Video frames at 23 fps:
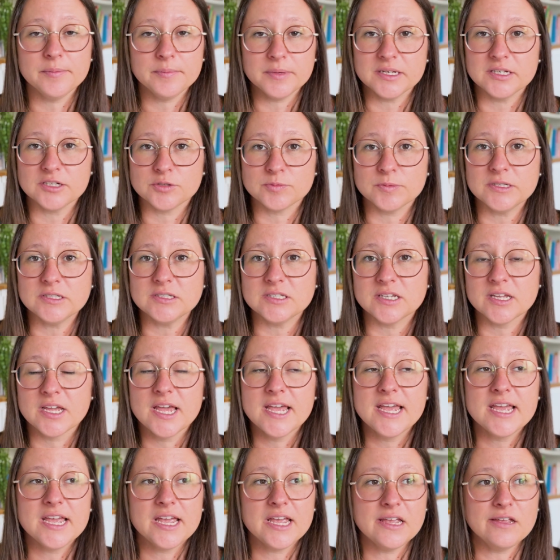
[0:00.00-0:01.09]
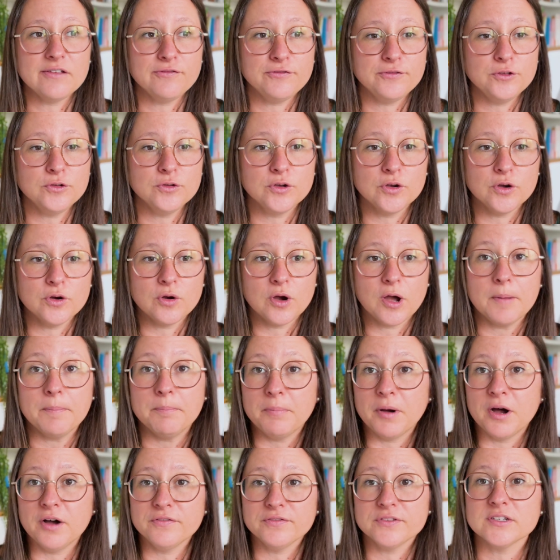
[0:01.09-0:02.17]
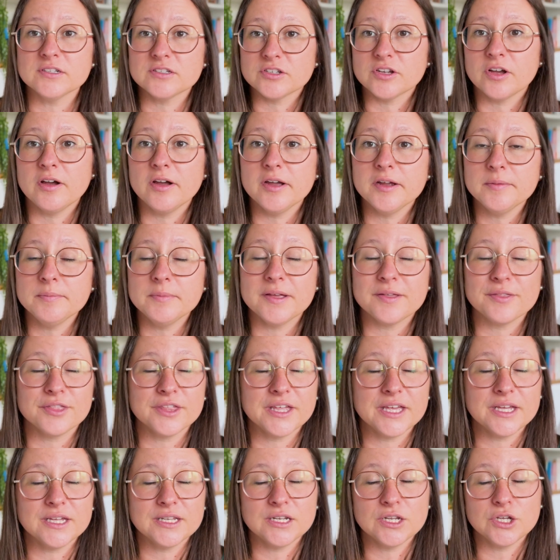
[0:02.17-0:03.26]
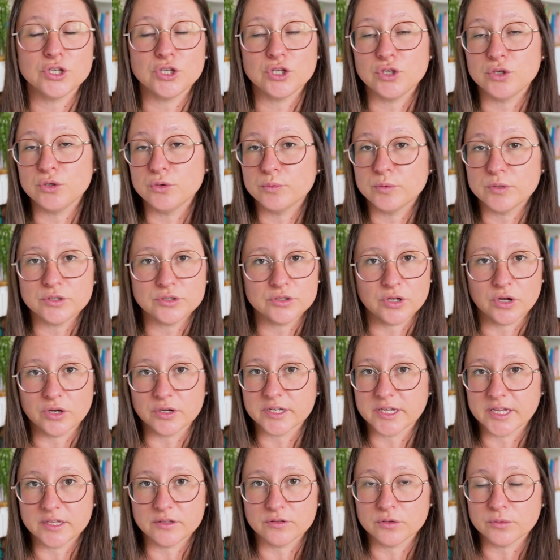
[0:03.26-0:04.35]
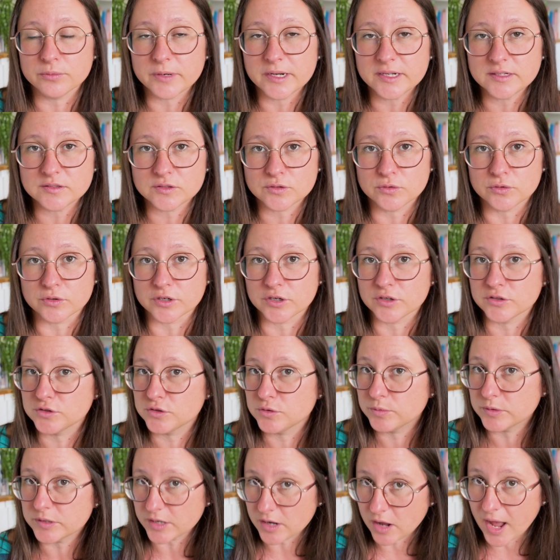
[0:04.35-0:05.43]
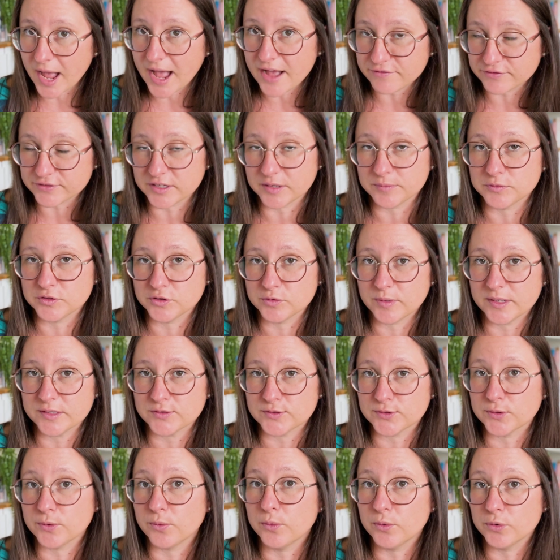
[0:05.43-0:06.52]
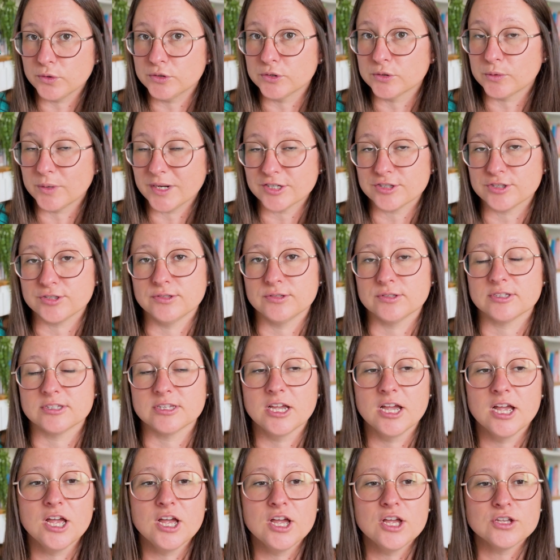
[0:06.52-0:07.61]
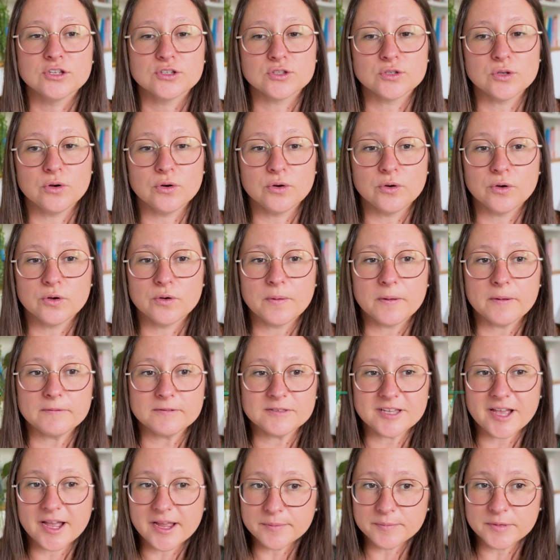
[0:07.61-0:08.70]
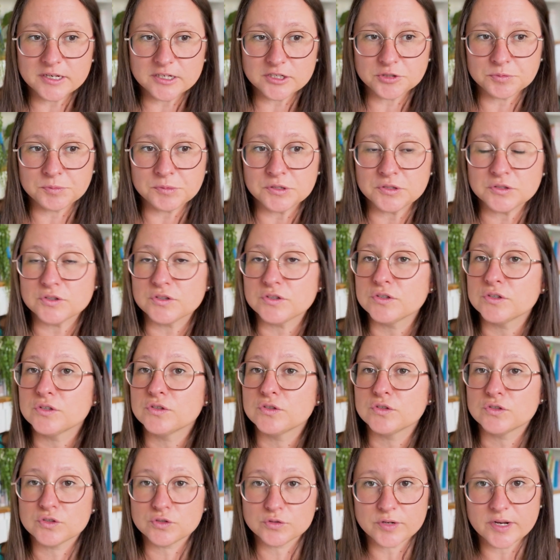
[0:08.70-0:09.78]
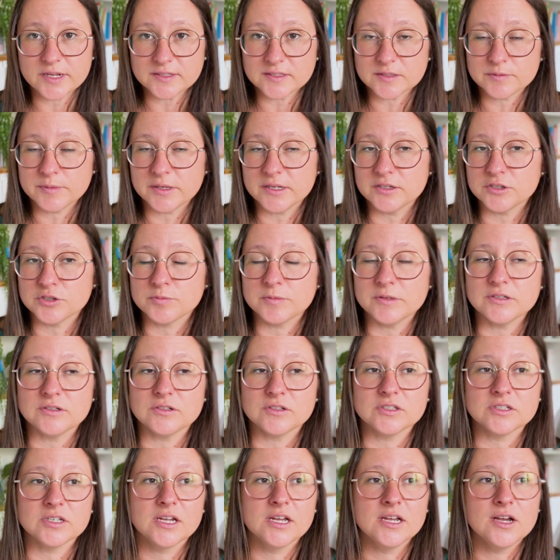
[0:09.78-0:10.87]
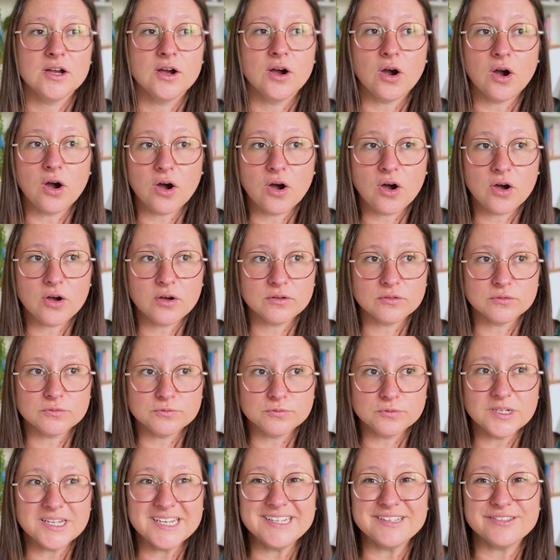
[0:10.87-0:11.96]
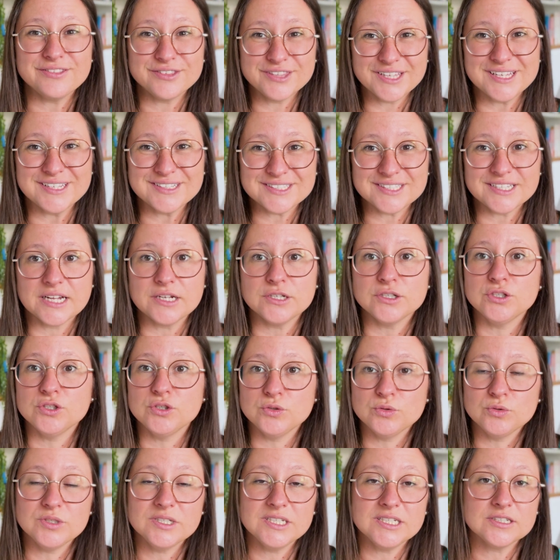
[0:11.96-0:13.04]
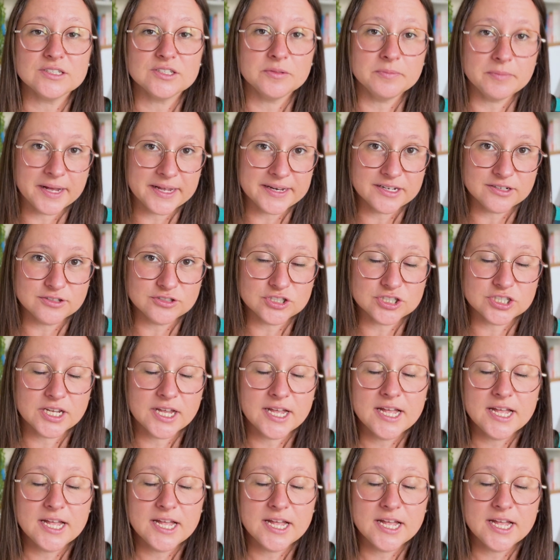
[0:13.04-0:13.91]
management, if you go above the time, then you will not get the right score because you will not have time to answer all the questions. So time management, stress management are really things that you need to manage.